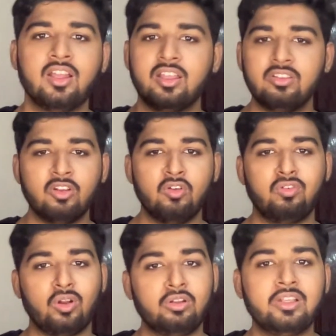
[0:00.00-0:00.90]
is
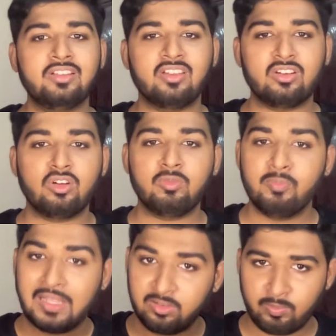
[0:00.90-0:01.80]
following a set of
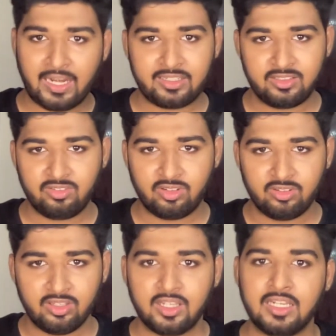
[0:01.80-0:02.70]
best
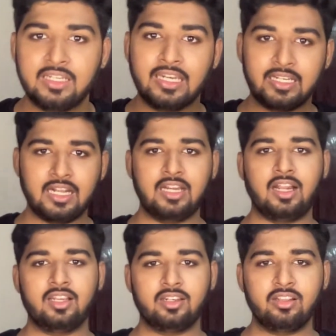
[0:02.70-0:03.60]
practices in data
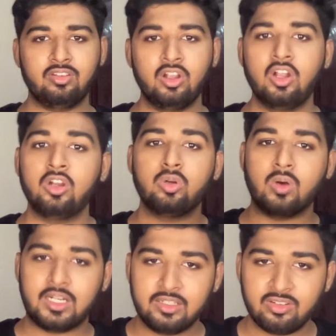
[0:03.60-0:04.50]
analytics to
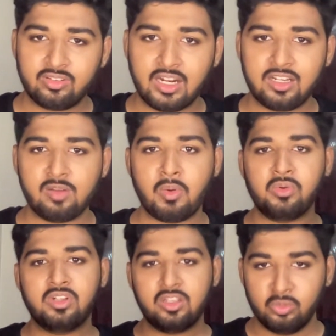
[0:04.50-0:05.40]
understand
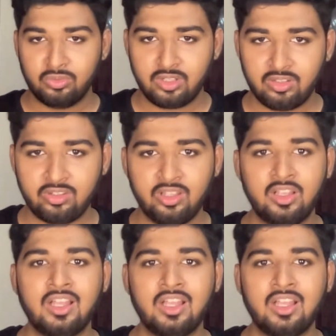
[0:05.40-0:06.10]
about the users,